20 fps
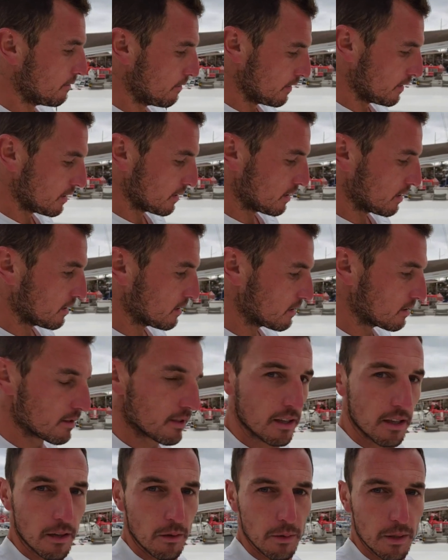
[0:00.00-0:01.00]
thing is
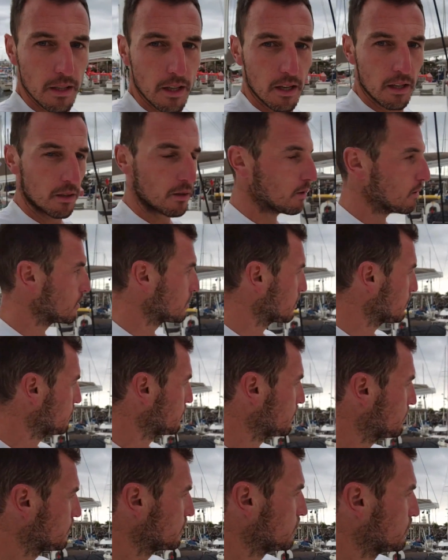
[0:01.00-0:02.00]
with the Lagoon
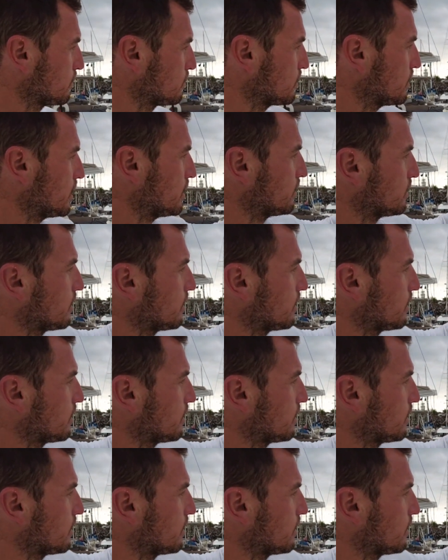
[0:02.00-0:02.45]
52 there.